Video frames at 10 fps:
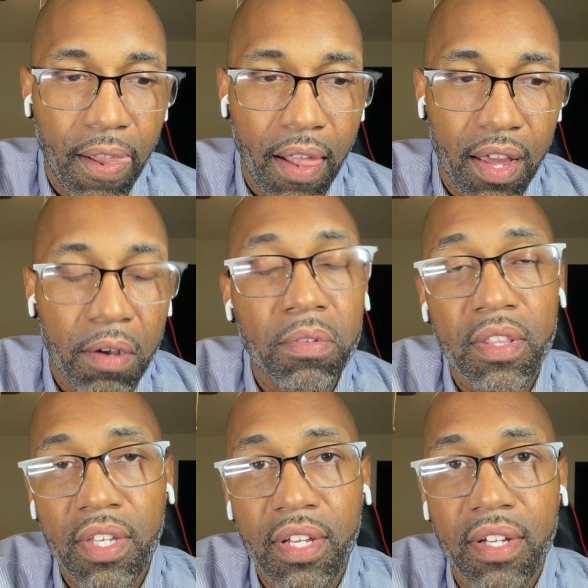I only
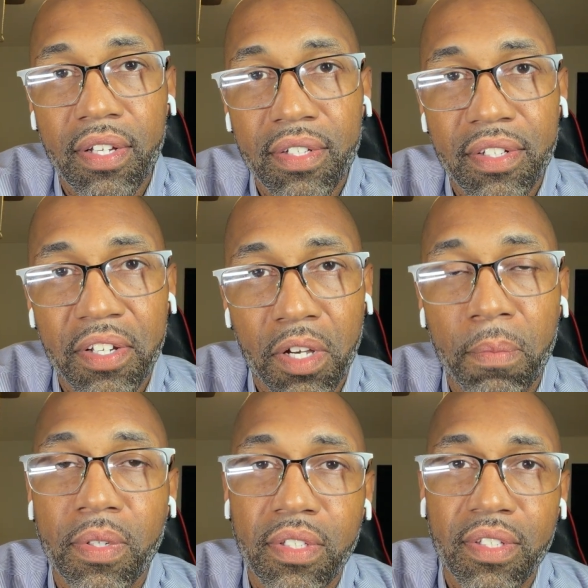think the
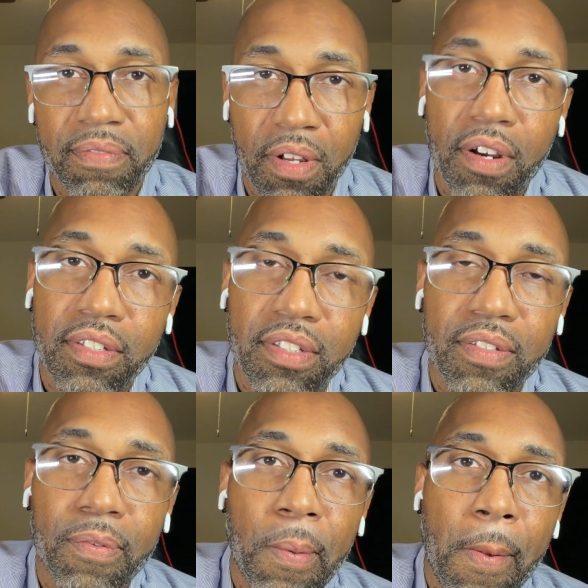dopest of thoughts,
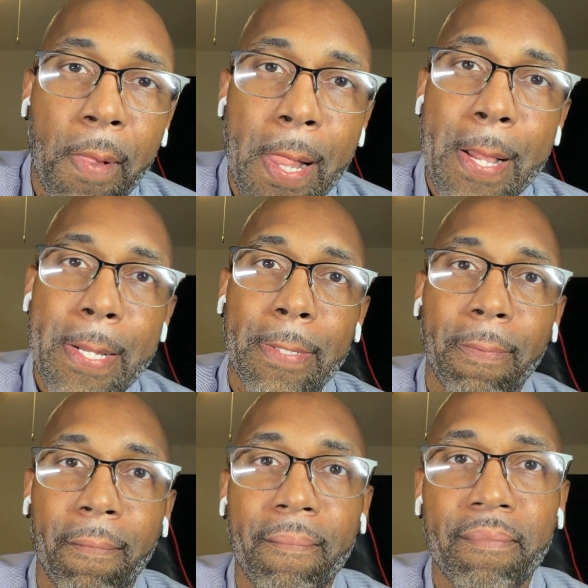
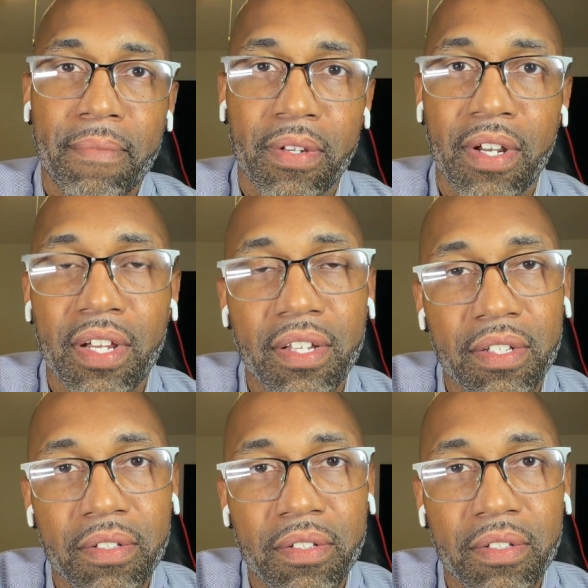right?